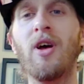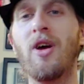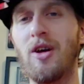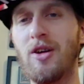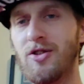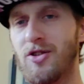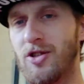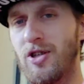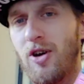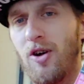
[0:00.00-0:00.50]

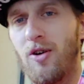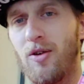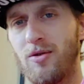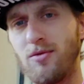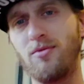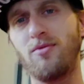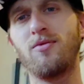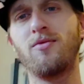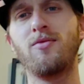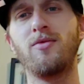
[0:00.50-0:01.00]
So
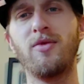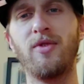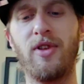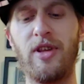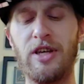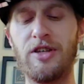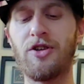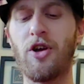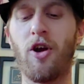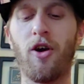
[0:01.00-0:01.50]

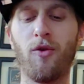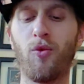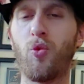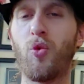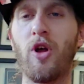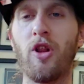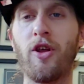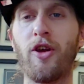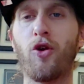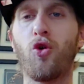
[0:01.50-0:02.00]
these are
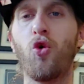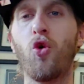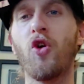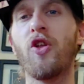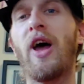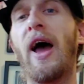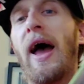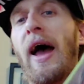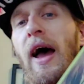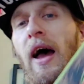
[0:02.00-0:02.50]
really cool to
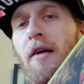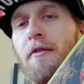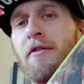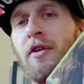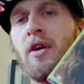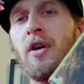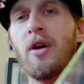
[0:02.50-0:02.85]
have.